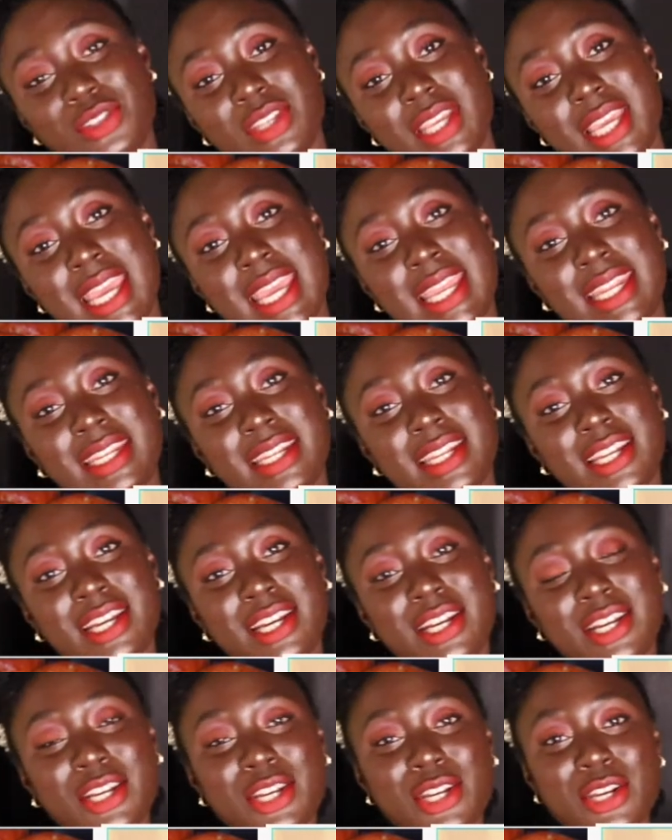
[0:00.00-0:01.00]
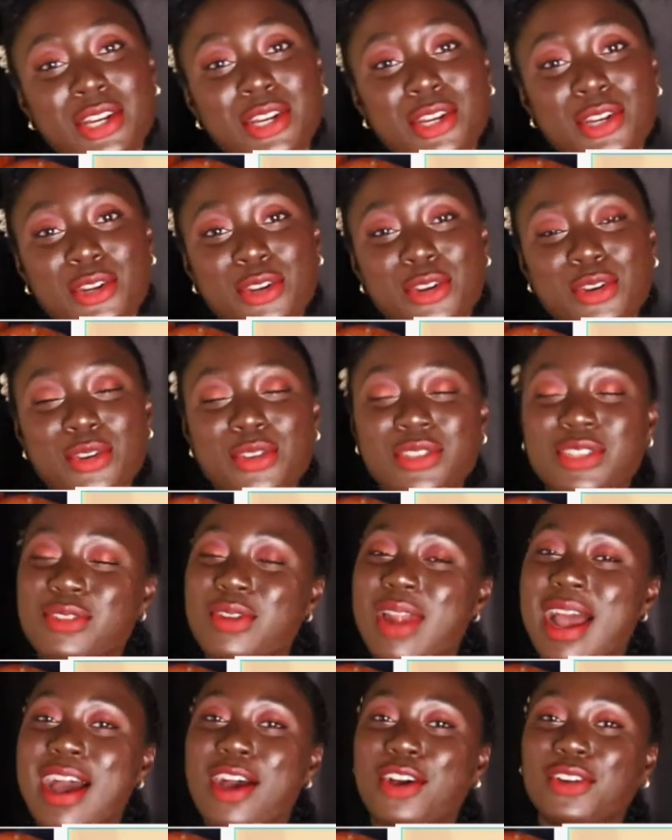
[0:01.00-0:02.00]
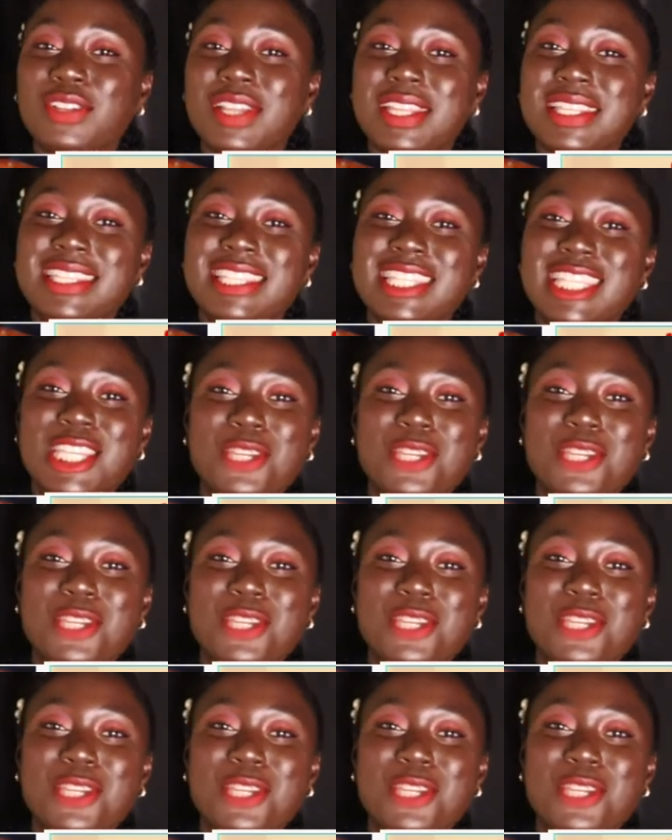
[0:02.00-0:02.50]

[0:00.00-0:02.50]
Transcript: and cruise around and see